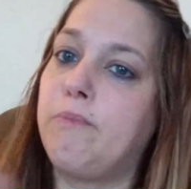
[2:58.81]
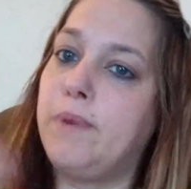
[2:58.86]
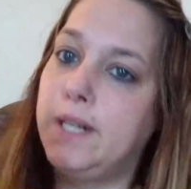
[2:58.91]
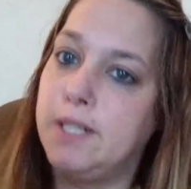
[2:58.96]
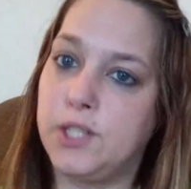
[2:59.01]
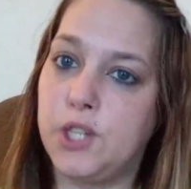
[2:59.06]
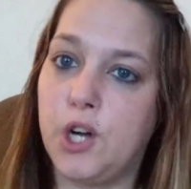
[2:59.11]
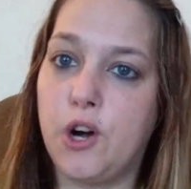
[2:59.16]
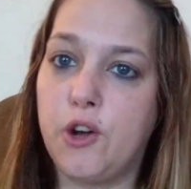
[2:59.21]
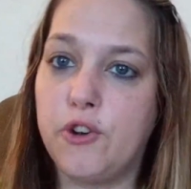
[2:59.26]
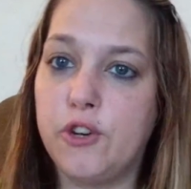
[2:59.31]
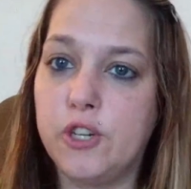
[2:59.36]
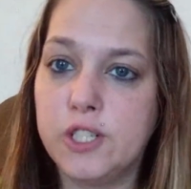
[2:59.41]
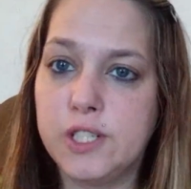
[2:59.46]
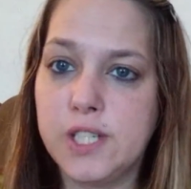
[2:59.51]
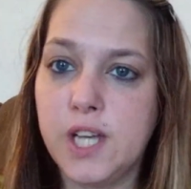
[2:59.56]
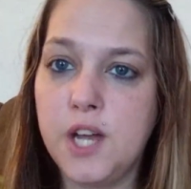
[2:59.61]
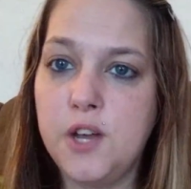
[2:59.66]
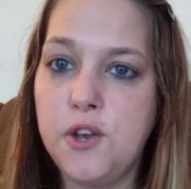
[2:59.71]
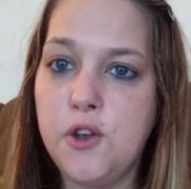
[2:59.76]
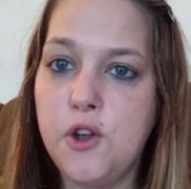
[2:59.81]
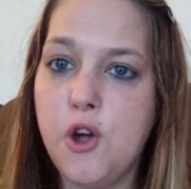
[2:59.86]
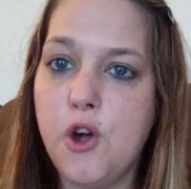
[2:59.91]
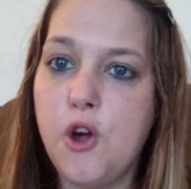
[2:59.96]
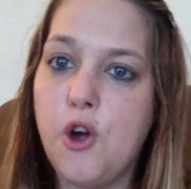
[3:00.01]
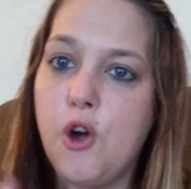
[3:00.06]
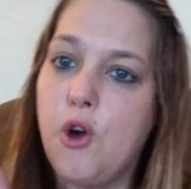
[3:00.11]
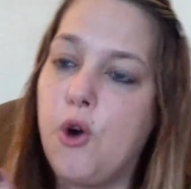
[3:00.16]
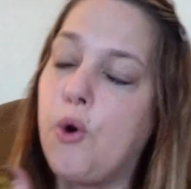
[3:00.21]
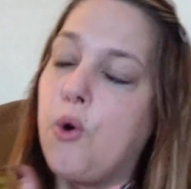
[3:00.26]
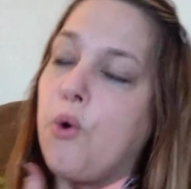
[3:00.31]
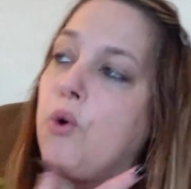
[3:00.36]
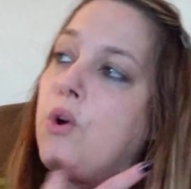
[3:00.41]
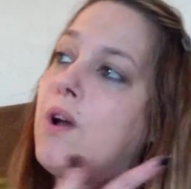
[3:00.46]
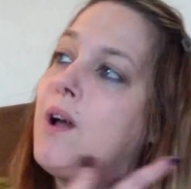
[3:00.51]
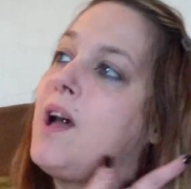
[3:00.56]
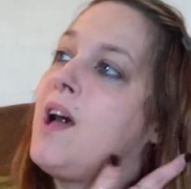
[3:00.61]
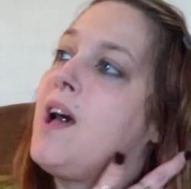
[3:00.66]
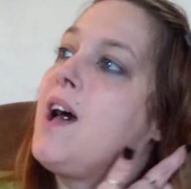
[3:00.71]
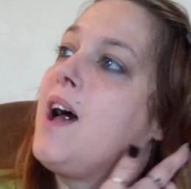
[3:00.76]
My daughter said no
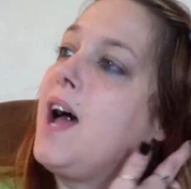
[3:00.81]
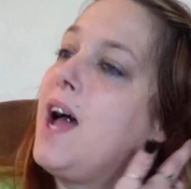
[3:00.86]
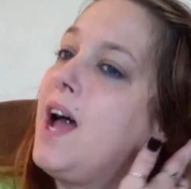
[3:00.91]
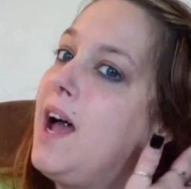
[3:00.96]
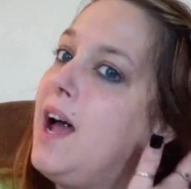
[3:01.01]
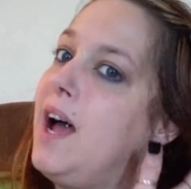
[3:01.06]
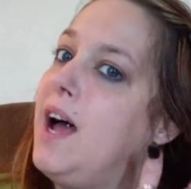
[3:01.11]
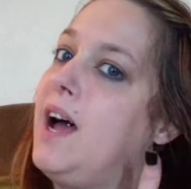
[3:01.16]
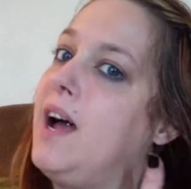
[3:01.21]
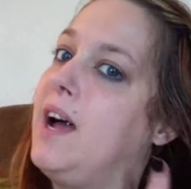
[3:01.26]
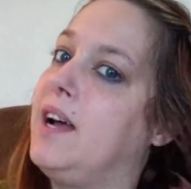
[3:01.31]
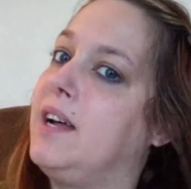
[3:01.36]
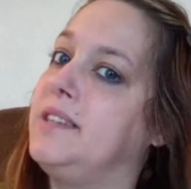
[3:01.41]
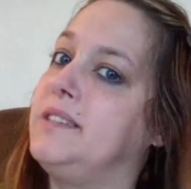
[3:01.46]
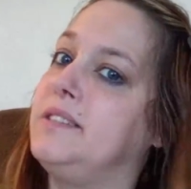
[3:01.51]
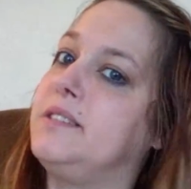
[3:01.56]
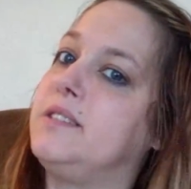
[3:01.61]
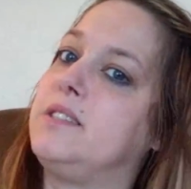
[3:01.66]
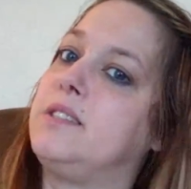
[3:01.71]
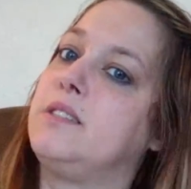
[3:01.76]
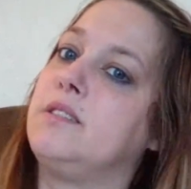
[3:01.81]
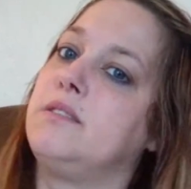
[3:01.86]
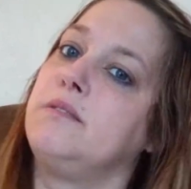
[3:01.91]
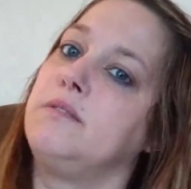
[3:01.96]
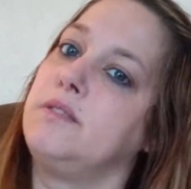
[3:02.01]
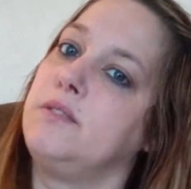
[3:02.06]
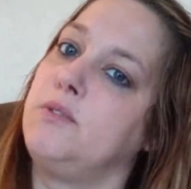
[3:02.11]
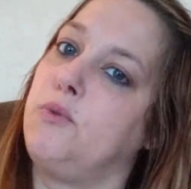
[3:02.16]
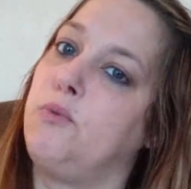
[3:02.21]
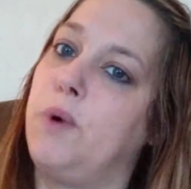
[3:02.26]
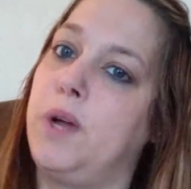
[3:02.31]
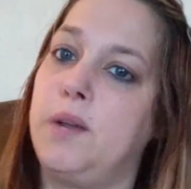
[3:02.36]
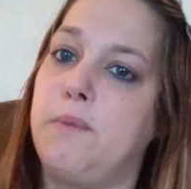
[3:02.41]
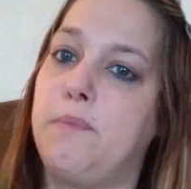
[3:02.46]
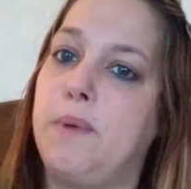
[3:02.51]
and went